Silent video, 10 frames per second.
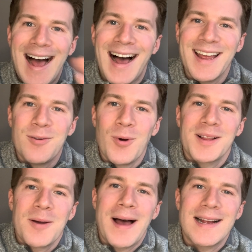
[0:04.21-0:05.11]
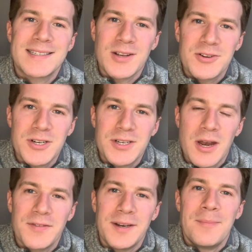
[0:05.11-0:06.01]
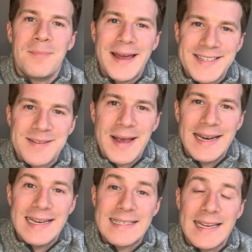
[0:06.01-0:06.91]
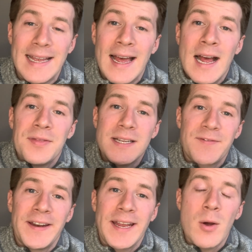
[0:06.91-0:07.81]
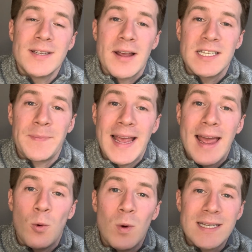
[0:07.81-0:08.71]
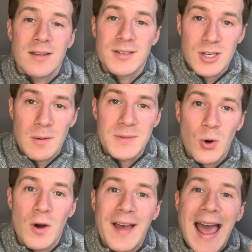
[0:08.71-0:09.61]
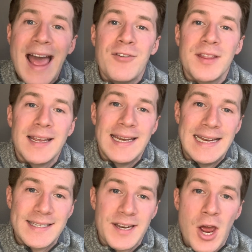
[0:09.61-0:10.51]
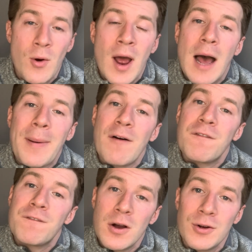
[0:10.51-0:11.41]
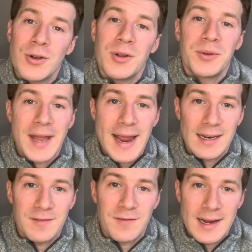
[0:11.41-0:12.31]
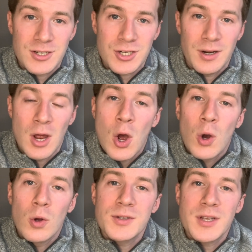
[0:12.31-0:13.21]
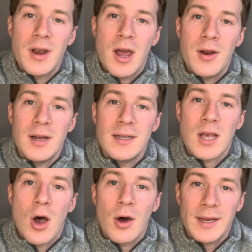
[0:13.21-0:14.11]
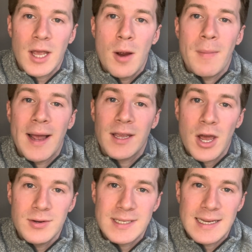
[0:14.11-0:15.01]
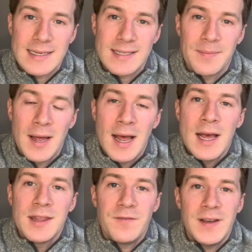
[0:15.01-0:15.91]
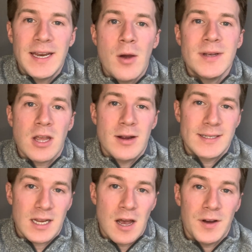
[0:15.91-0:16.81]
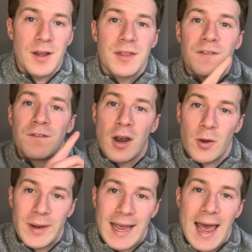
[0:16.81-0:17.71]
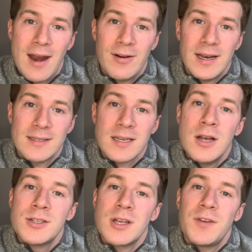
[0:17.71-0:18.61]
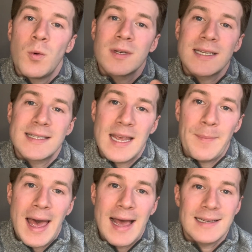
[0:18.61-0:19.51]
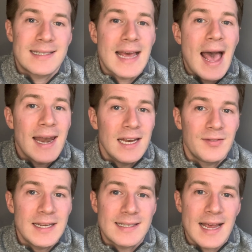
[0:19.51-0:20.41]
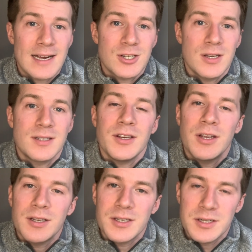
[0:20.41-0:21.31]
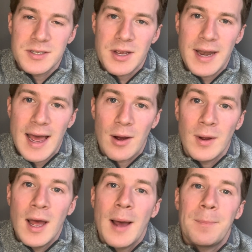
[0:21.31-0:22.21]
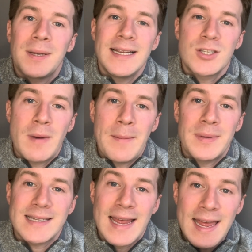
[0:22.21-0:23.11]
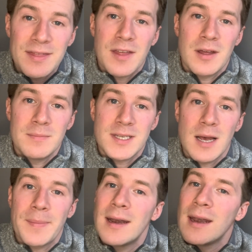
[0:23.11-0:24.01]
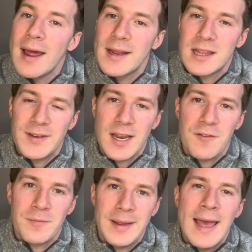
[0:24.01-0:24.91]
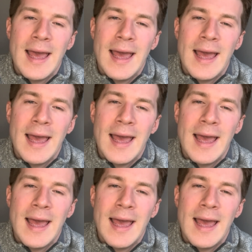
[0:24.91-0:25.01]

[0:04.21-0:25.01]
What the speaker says: Hi, welcome back to Dr. O'Donovan, Medicine Made Easy. This video is going to be a whistle-stop tour of everything you need to know about fungal nail infection, also known as onychomycosis. The video is going to cover the following areas, so if you want to skip ahead to any of these sections, you can do so now. And please remember to hit the thumbs up and like the video for me